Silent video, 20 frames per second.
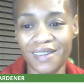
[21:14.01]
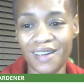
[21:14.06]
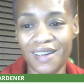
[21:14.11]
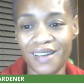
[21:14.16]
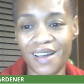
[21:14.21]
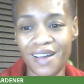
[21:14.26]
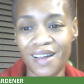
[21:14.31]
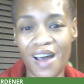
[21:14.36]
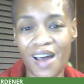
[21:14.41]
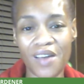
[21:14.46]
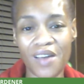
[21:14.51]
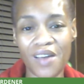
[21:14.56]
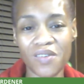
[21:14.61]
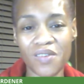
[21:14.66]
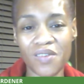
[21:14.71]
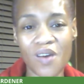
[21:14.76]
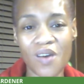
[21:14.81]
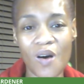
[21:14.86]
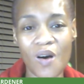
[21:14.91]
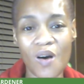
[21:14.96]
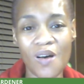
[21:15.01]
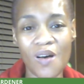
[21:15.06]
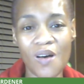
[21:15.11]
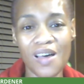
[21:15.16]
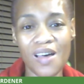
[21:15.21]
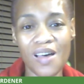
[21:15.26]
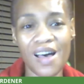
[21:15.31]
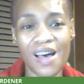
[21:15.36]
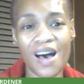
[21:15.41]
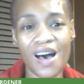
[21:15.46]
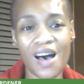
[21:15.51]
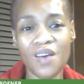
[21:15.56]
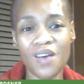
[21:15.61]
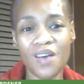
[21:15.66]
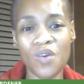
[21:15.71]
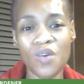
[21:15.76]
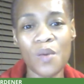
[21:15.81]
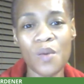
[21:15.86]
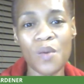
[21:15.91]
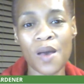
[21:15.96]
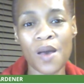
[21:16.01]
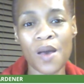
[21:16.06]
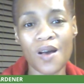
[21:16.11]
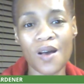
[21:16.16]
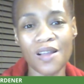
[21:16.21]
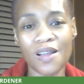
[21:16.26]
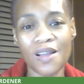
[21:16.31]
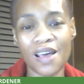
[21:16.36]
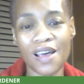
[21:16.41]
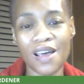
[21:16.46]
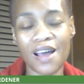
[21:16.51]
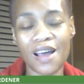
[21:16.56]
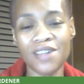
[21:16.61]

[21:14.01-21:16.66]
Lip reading: I don't know. I don't know about all that.